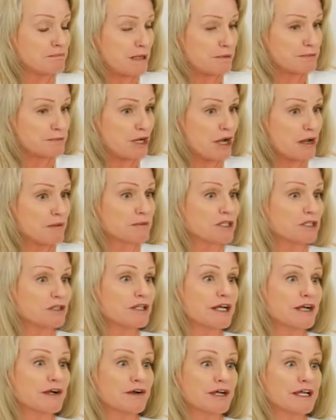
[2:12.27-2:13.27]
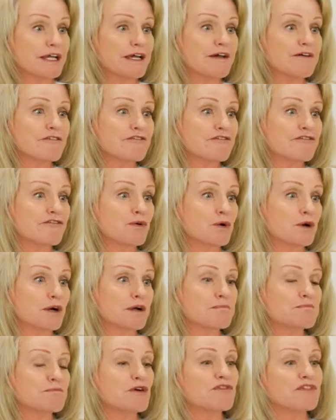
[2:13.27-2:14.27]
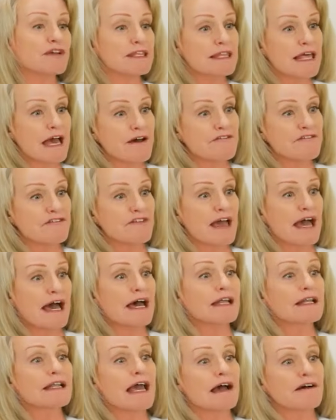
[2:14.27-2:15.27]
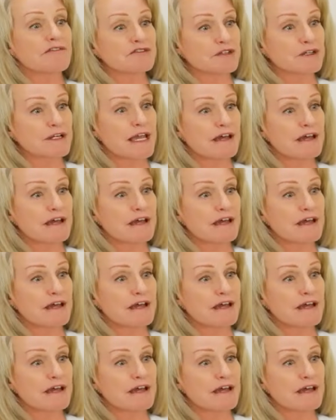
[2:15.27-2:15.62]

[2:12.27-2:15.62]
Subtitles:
abdominal area for moving that fat after